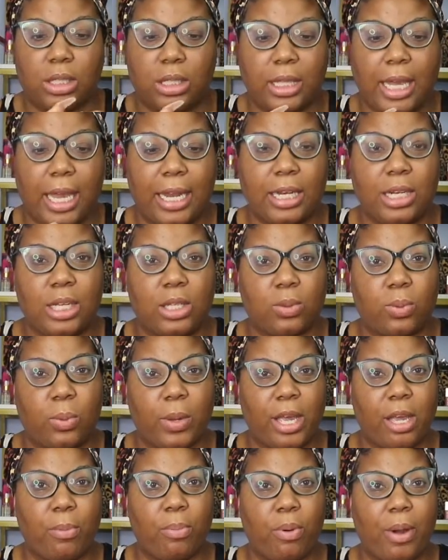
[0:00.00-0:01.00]
getting this
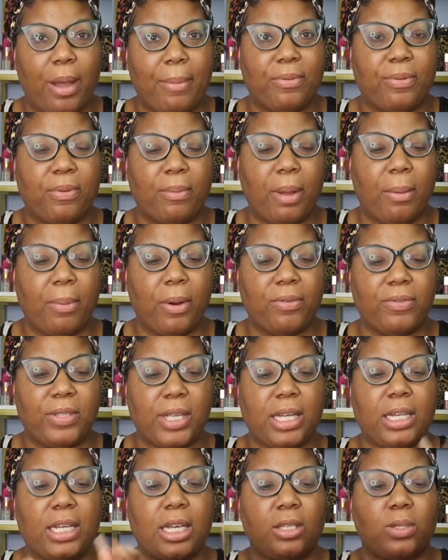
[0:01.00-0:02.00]
wig prepped for my
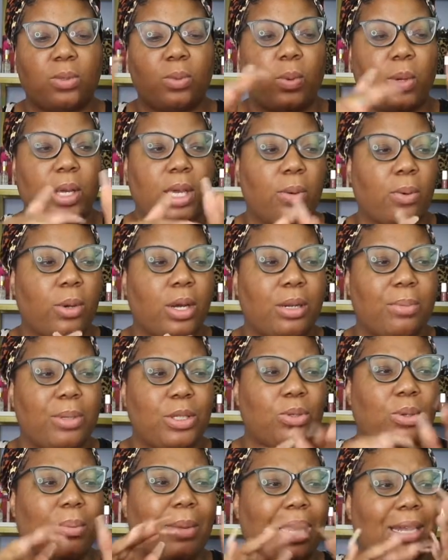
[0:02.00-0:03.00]
birthday next week. We're gonna be
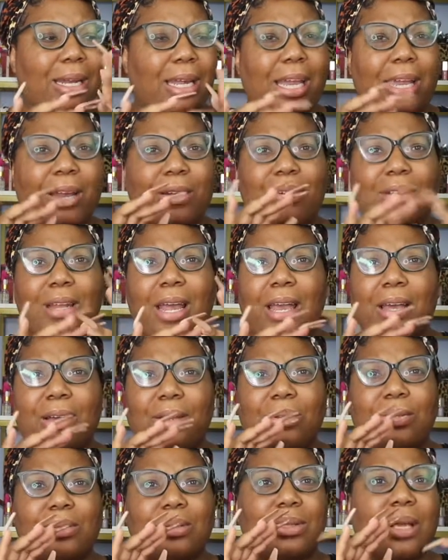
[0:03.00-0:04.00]
doing my hair,
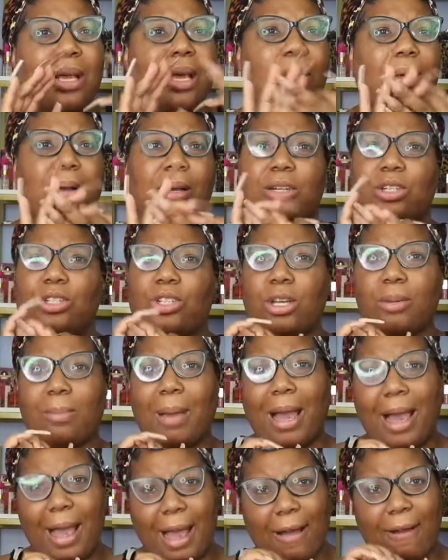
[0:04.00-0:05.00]
nails. I'm gonna show you
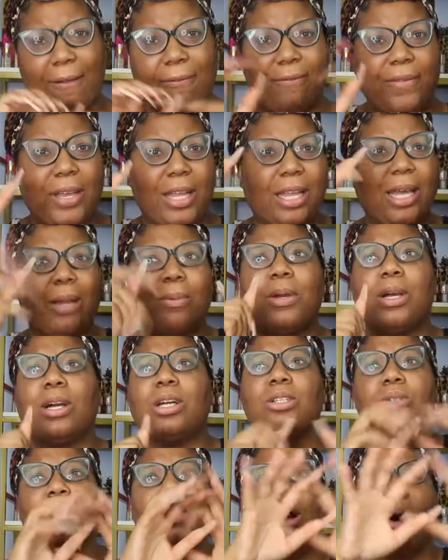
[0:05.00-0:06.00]
my outfit. Like, we're
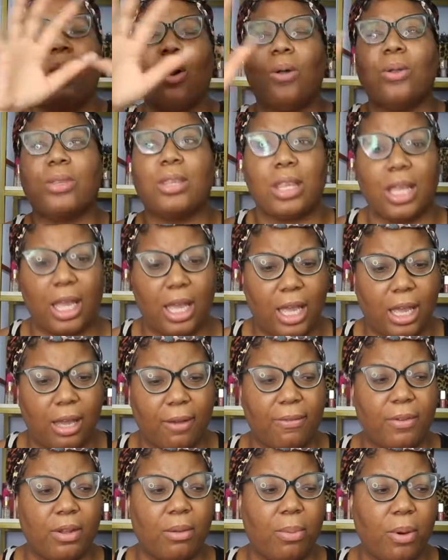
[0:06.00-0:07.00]
gonna do a whole
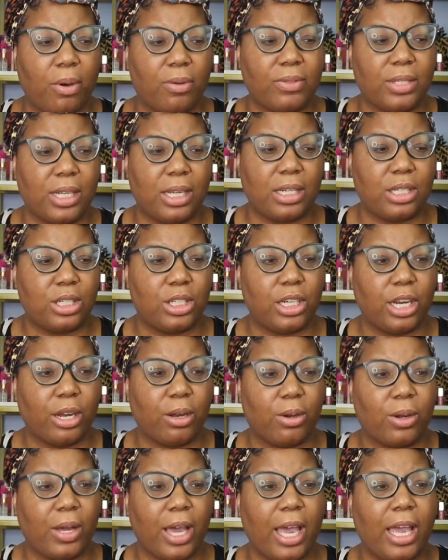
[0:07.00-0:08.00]
thing for the birthday this year,
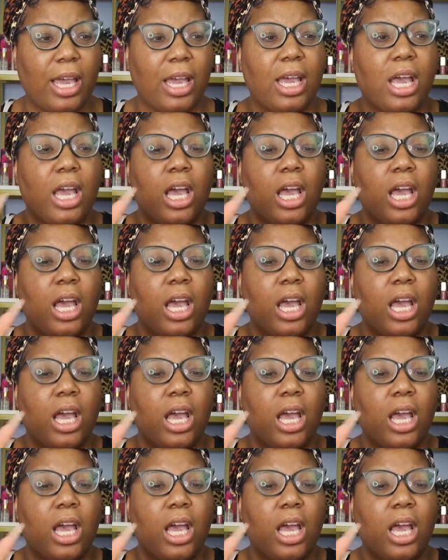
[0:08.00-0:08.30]
okay?